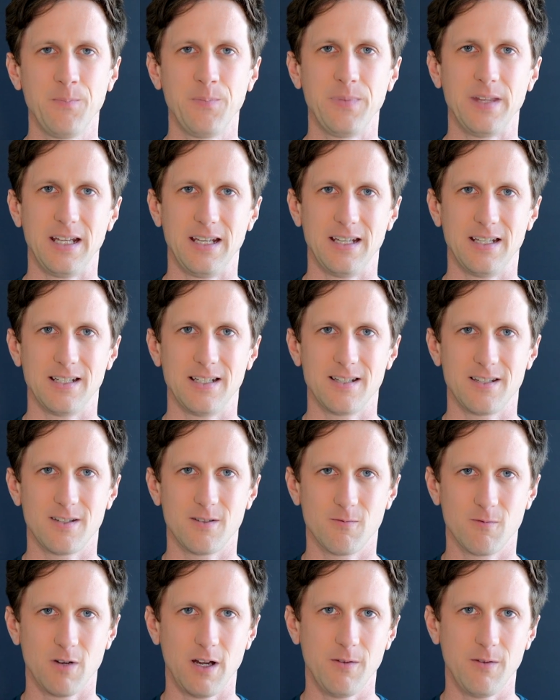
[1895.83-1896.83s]

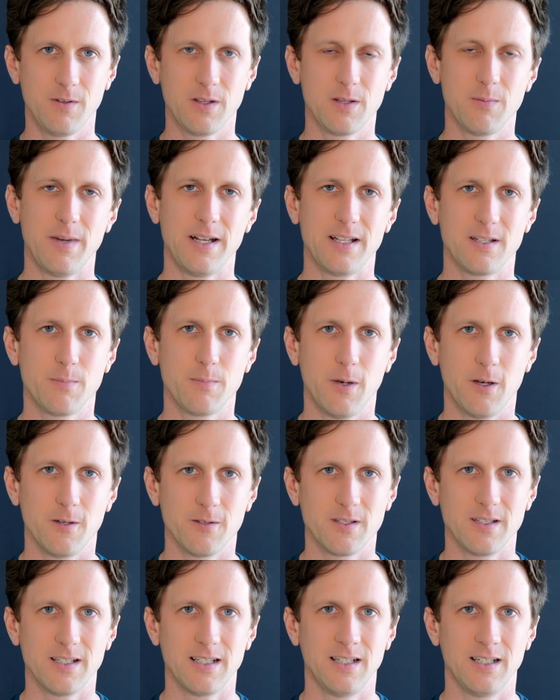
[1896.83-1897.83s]
is right when the bet's
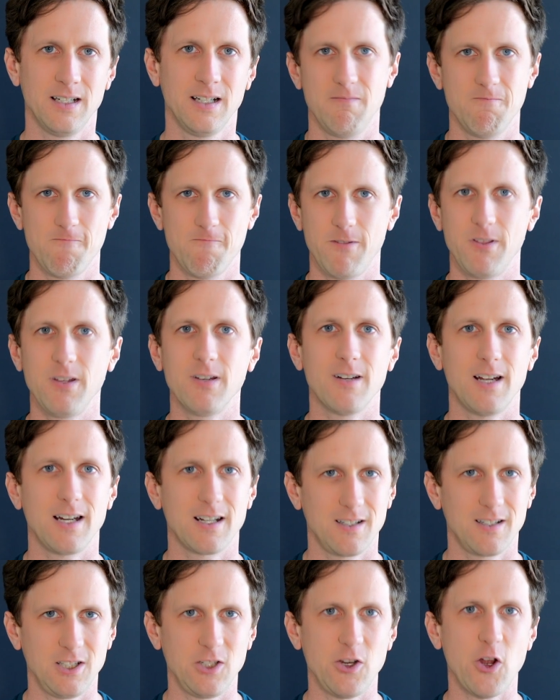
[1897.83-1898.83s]
posted,
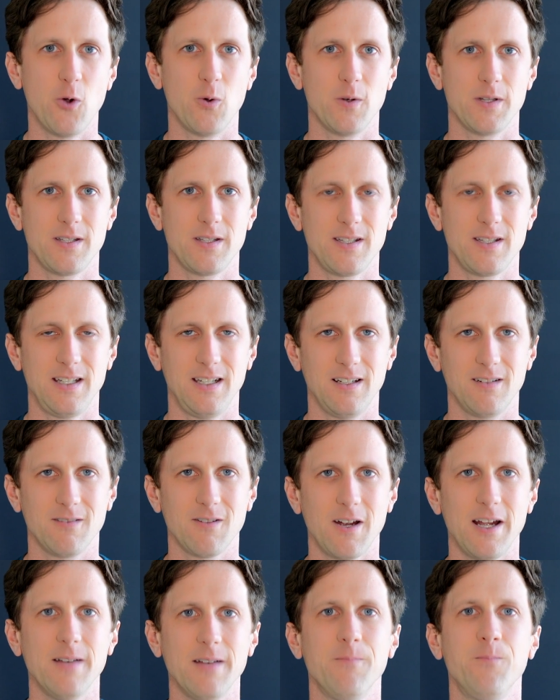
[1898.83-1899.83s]
theoretically no one's seen
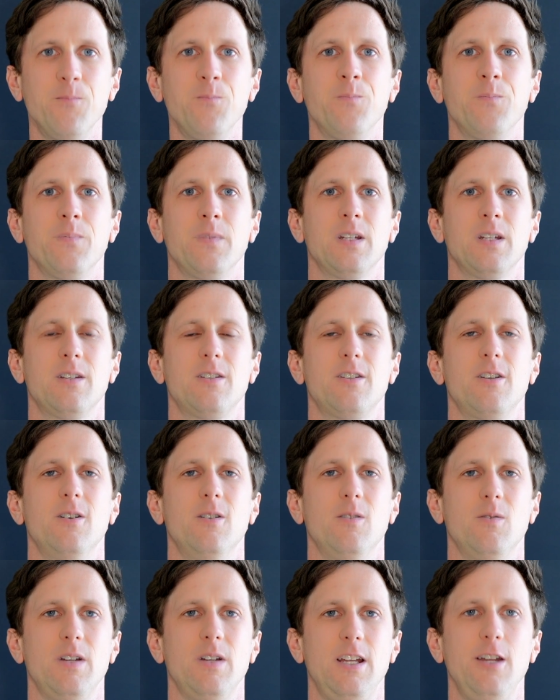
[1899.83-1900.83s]
it, right?
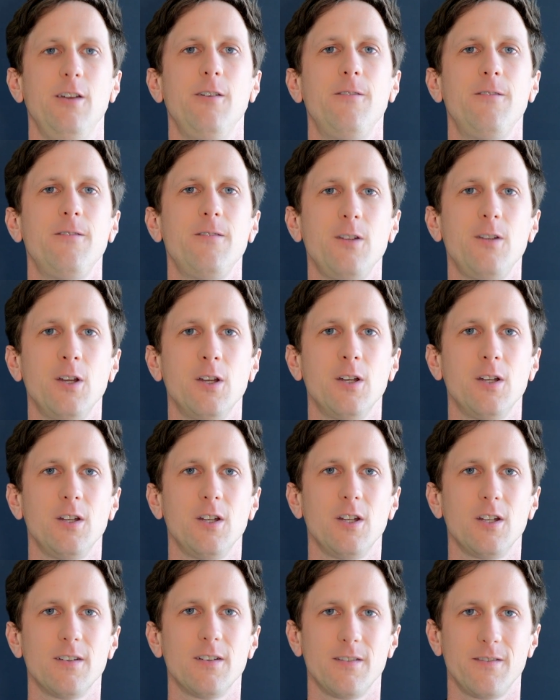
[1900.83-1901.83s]
So if
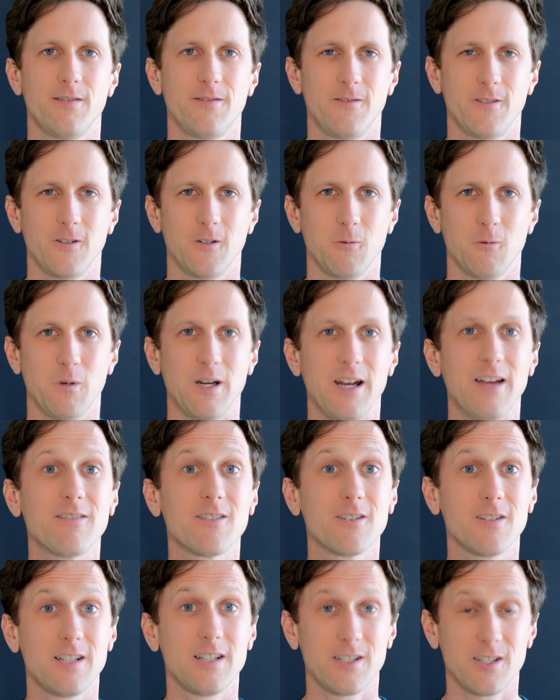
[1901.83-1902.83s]
for
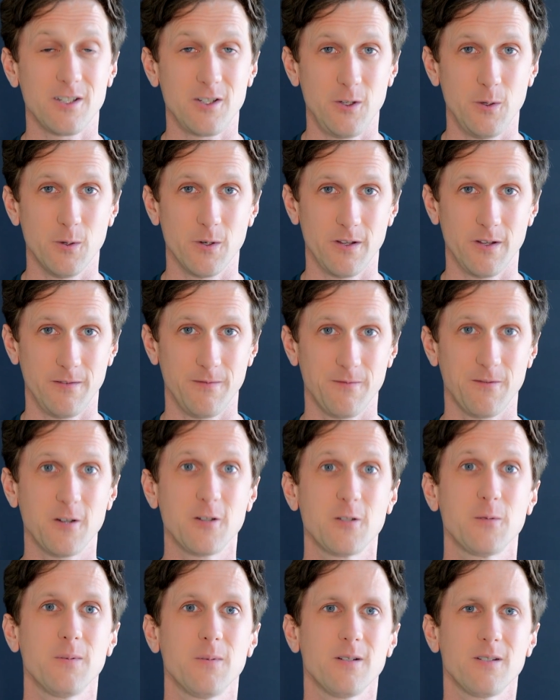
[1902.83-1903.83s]
whatever reason you are the
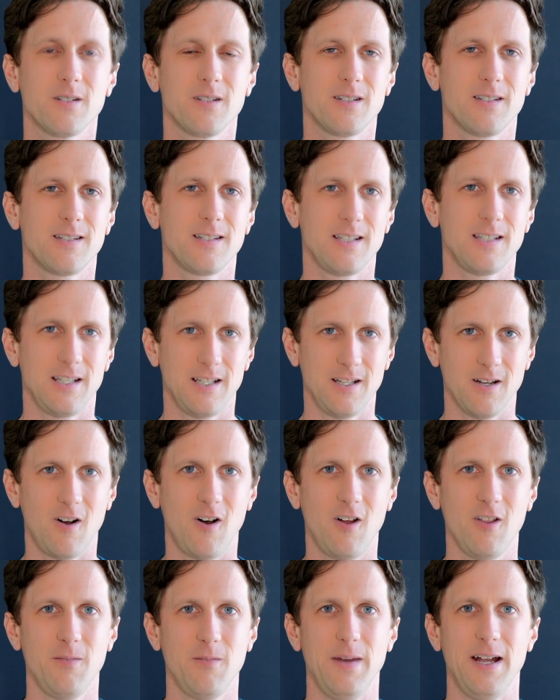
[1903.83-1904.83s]
first person to see
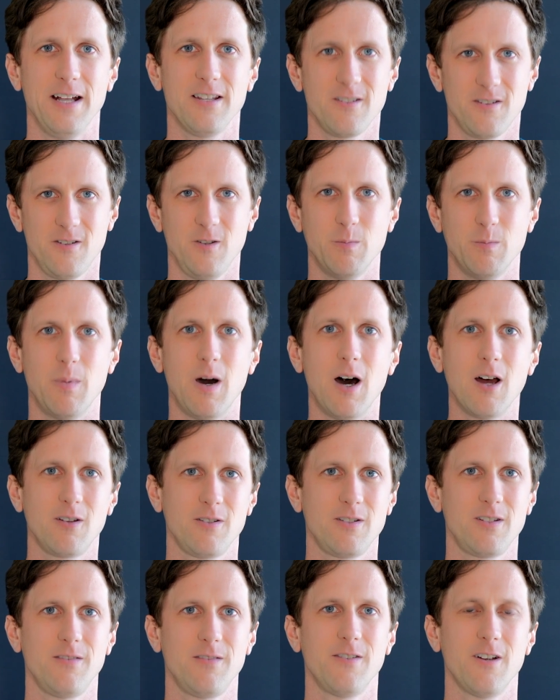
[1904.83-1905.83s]
all the bets, or your
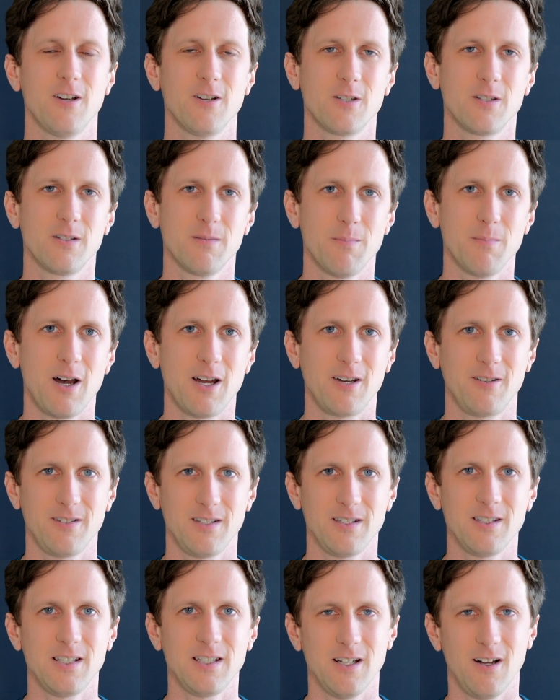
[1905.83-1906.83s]
model is the first model
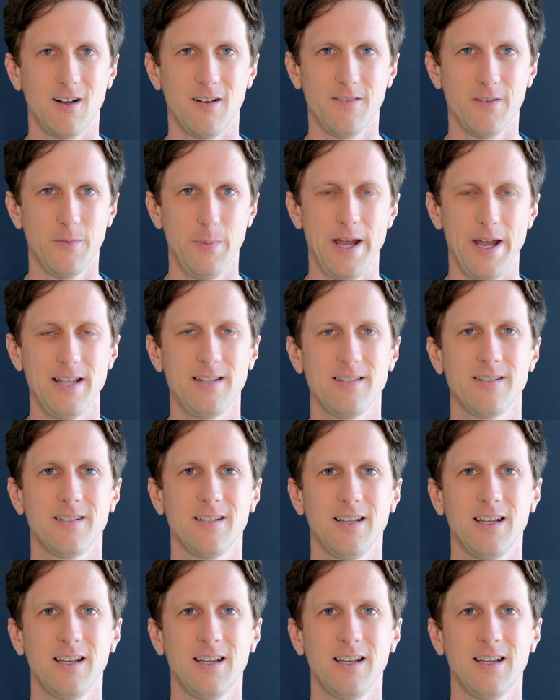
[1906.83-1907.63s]
to see all of the bets,